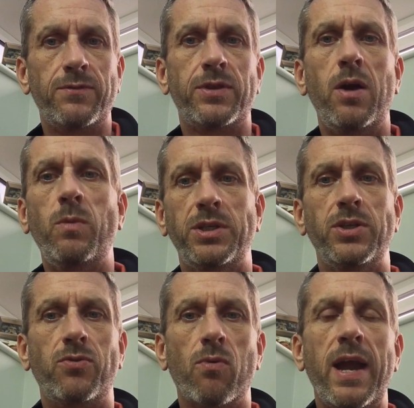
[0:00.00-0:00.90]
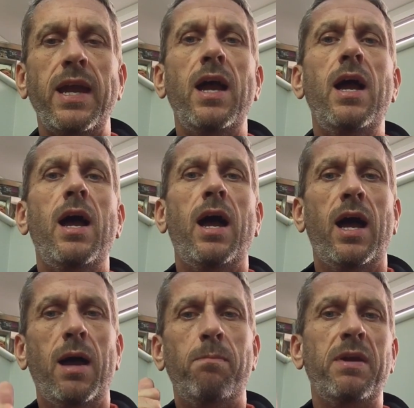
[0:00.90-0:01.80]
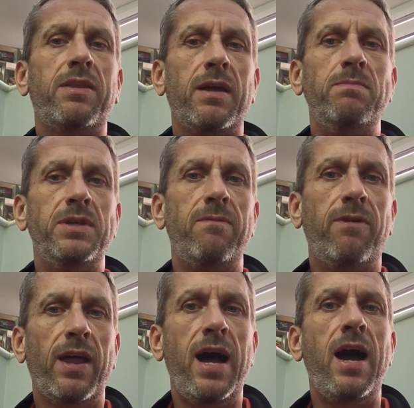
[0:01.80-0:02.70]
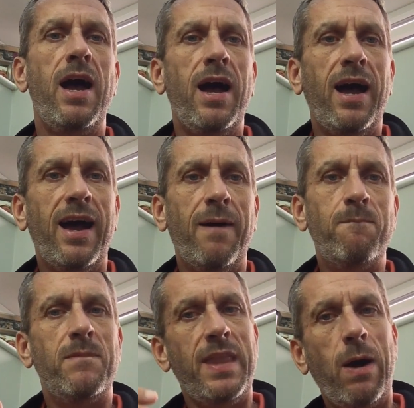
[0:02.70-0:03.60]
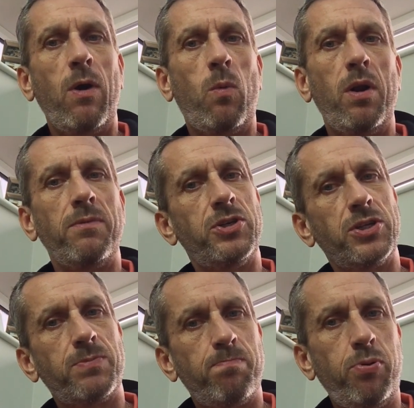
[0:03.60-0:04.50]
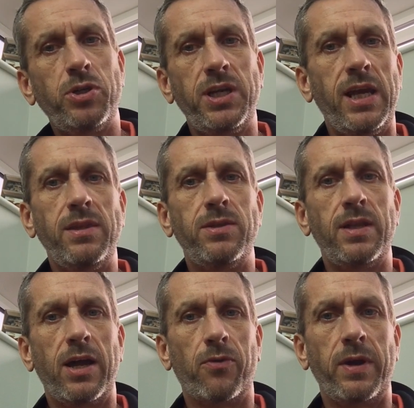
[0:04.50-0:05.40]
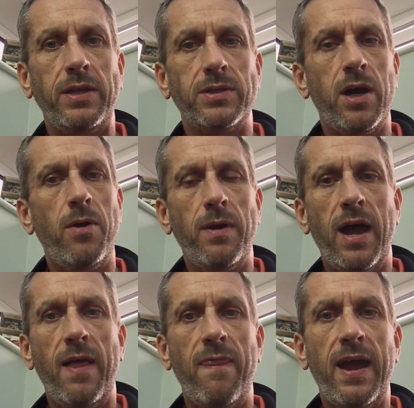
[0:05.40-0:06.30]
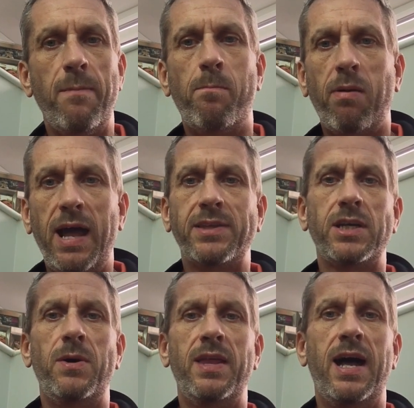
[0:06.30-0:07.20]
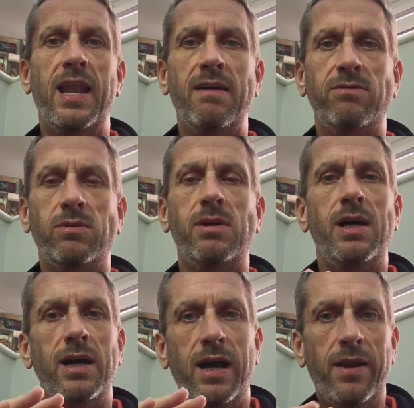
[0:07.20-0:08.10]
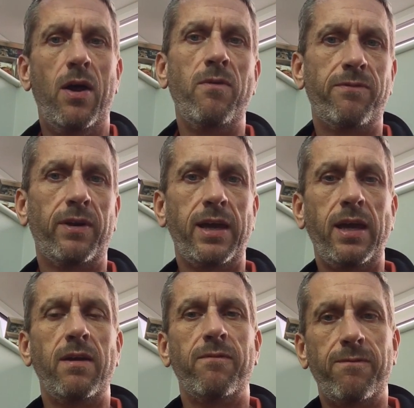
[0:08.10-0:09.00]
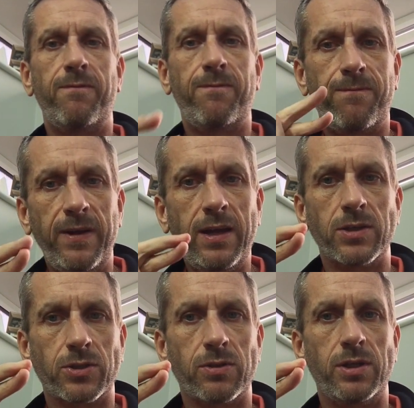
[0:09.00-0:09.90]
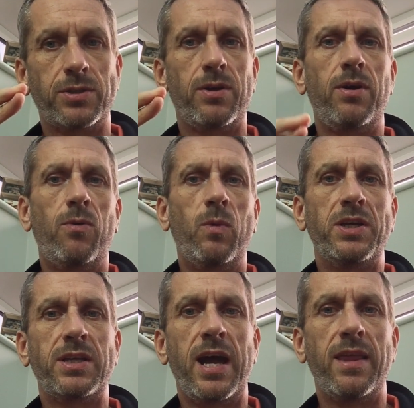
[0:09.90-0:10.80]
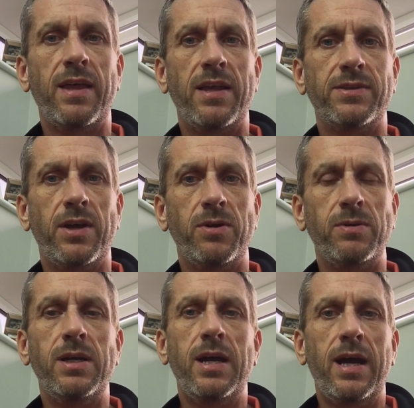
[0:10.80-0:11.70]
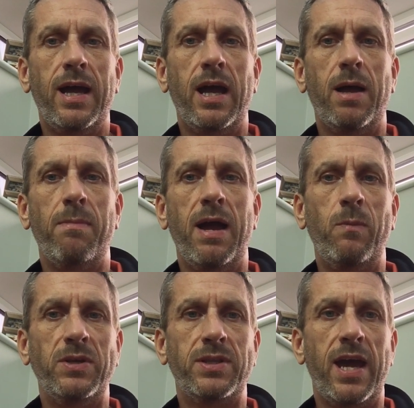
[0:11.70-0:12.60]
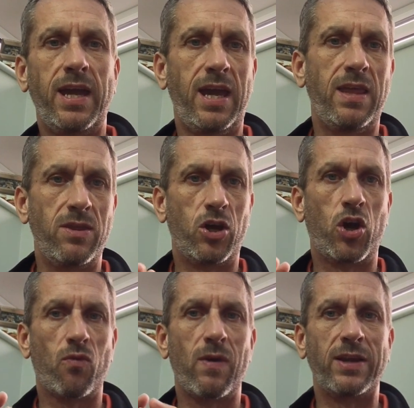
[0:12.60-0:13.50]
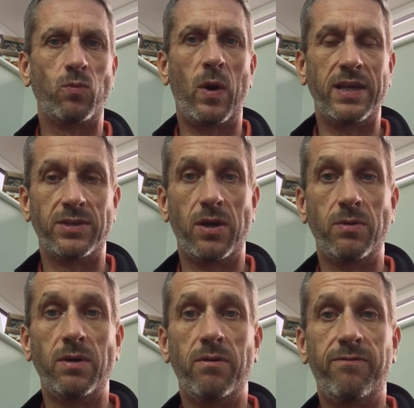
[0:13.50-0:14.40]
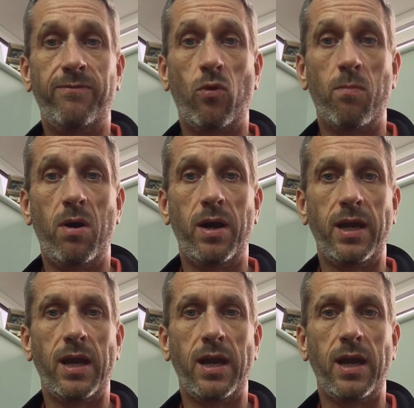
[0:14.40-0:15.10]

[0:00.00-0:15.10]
stone, which is great. Big thumbs up for that. Now I want to just push it into that green zone and then plateau at that level, and hopefully, fingers crossed, we stay at that zone. And we stay in the correct weight zone for my